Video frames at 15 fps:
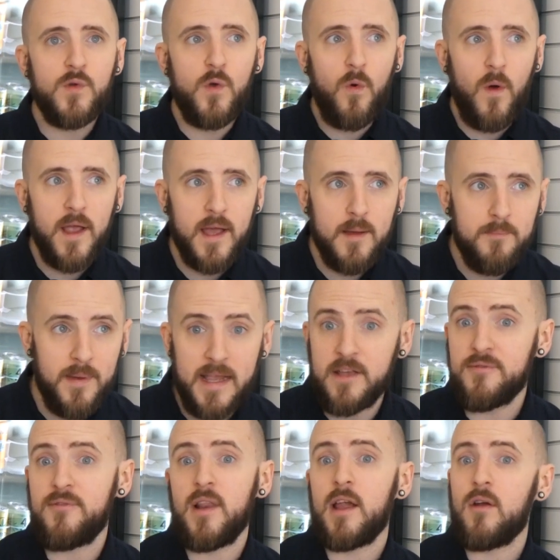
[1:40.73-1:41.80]
quite a big
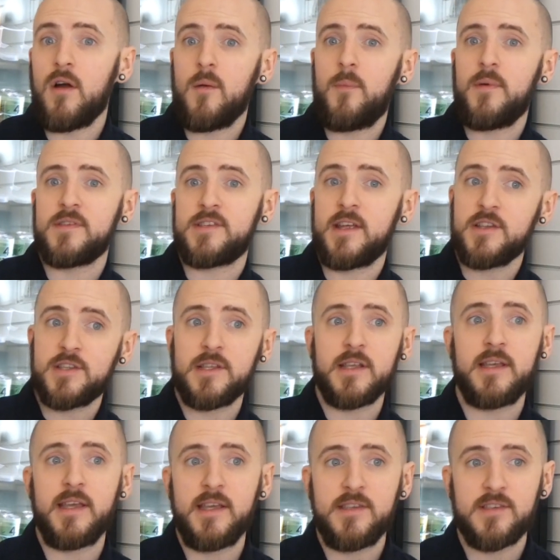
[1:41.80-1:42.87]
flare-up. Essentially,
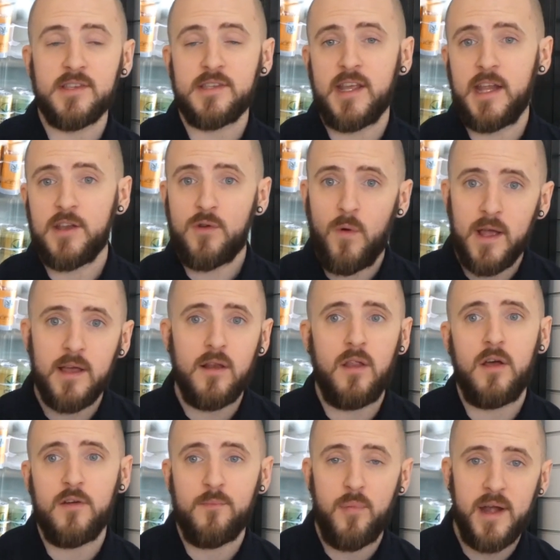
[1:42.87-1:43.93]
he sustained quite a
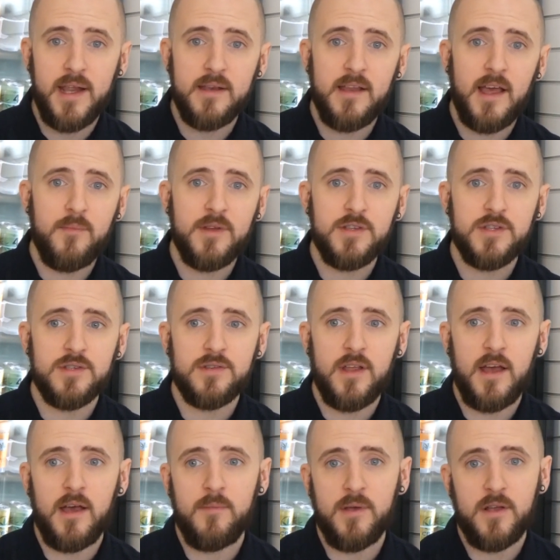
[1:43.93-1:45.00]
lot of brain damage
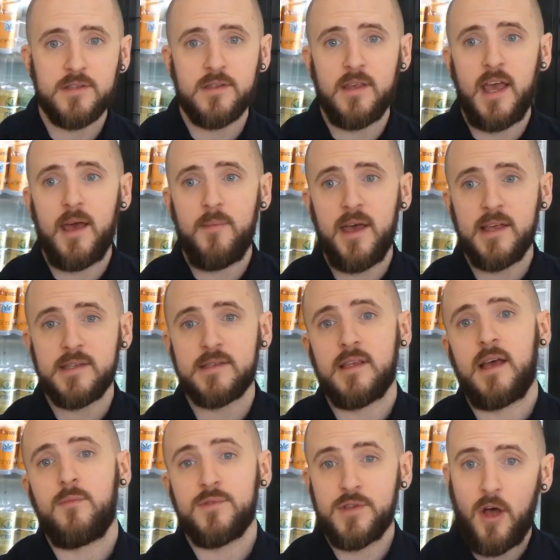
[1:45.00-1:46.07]
because of the MS
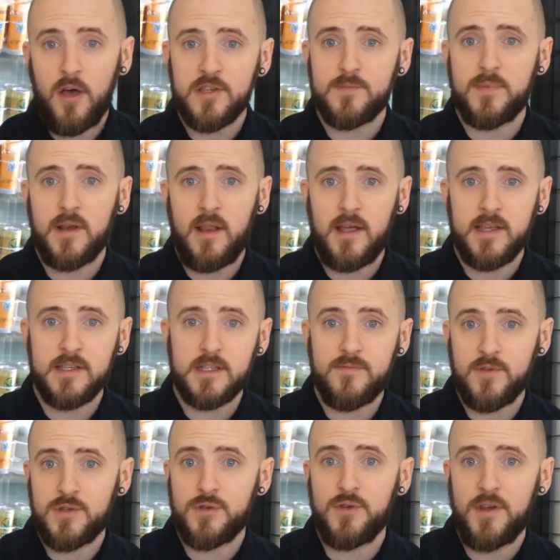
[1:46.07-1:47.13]
and was hospitalised
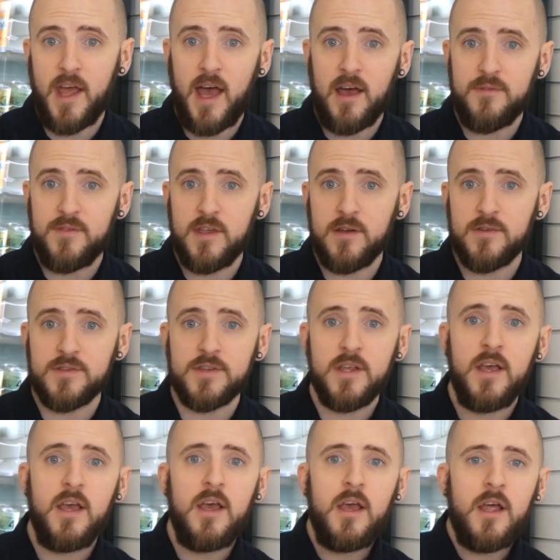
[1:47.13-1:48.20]
for 2.5 years.
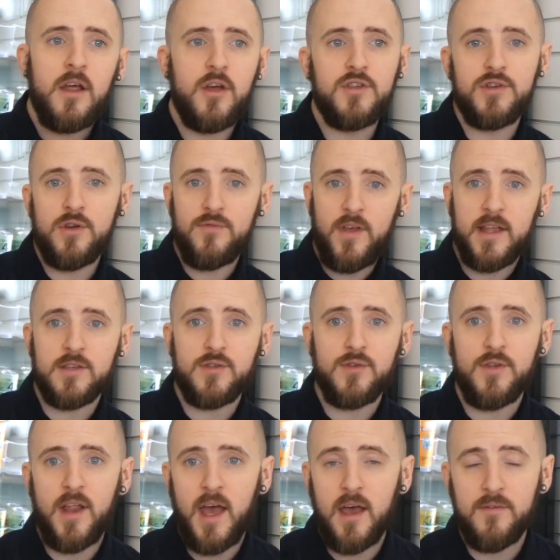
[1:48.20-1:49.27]
During that
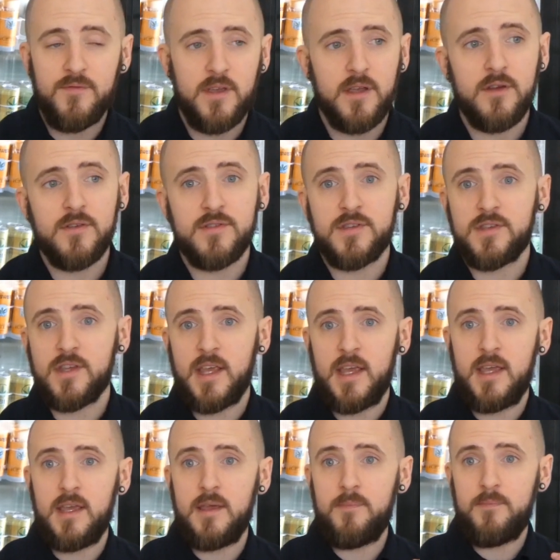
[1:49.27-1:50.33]
2.5 years,
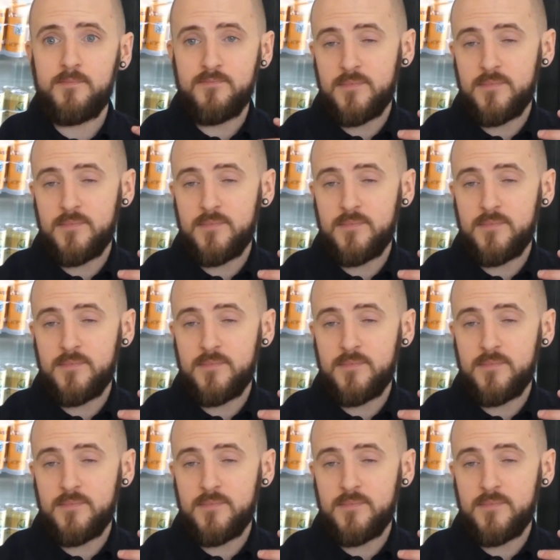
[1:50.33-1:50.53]
he